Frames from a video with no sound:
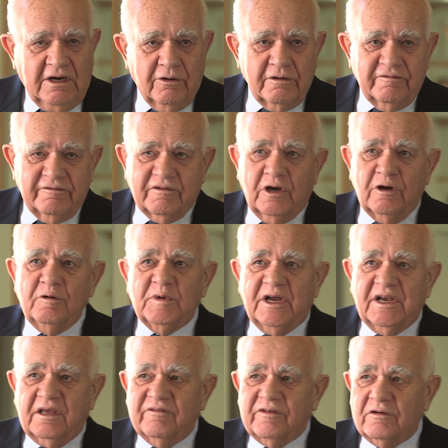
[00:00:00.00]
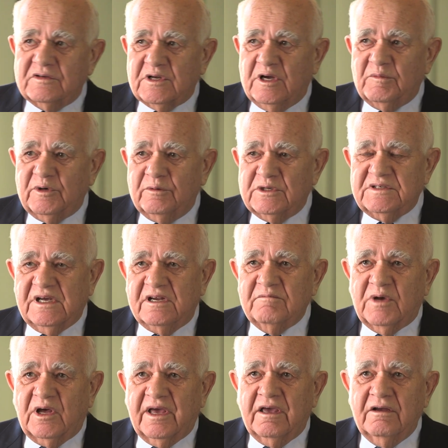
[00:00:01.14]
lot of coal mining, for example, was
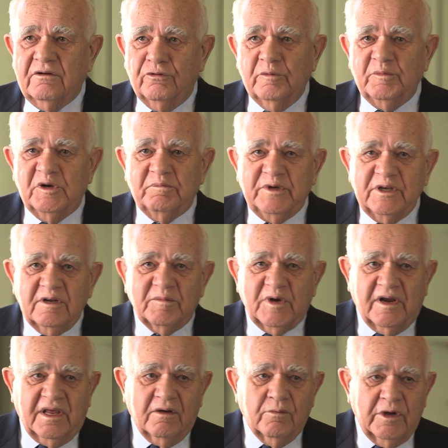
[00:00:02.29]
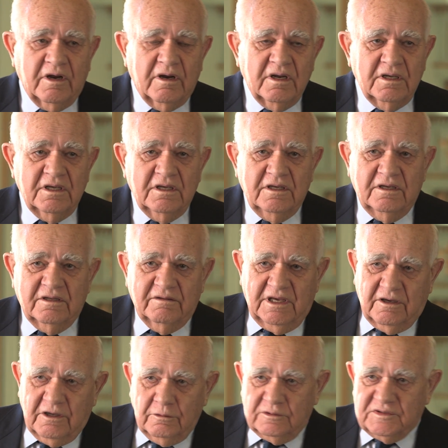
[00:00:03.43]
done by room and pillar mining, where
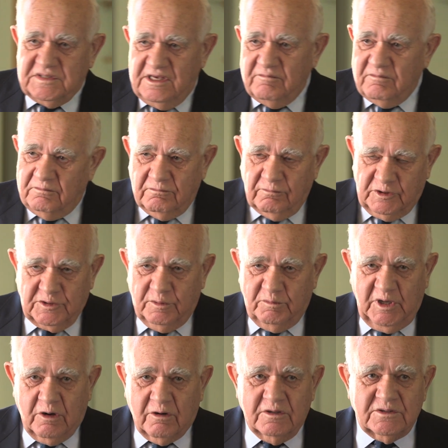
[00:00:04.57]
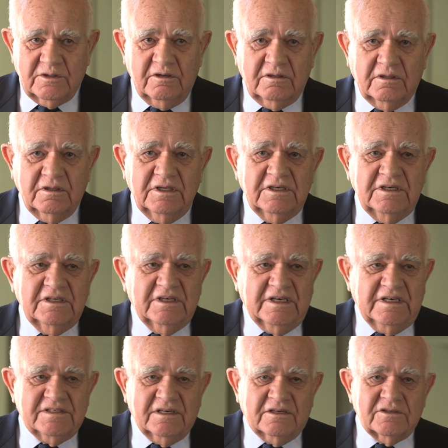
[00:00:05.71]
the coal seam, which would be horizontal,
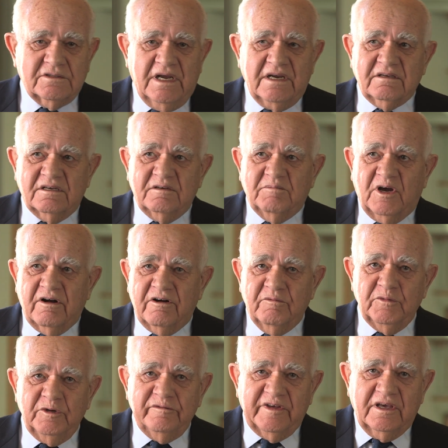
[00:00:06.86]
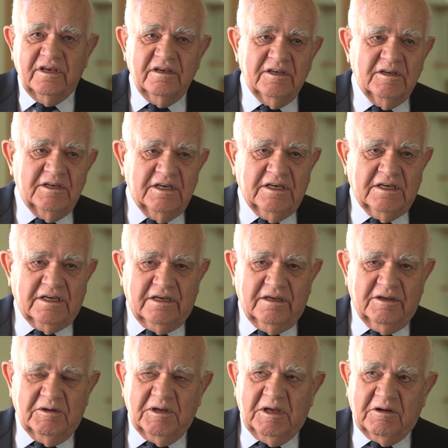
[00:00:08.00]
is extracted by removing
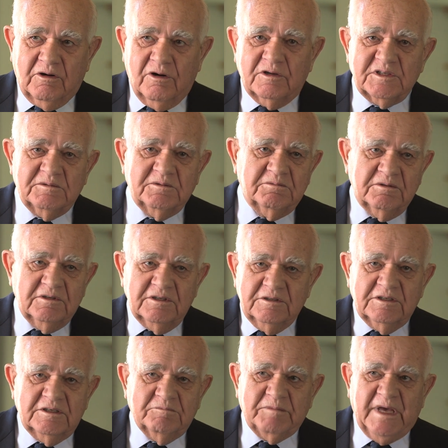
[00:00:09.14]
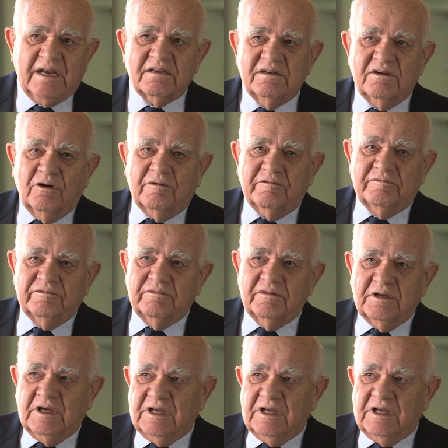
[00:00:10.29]
a cross pattern of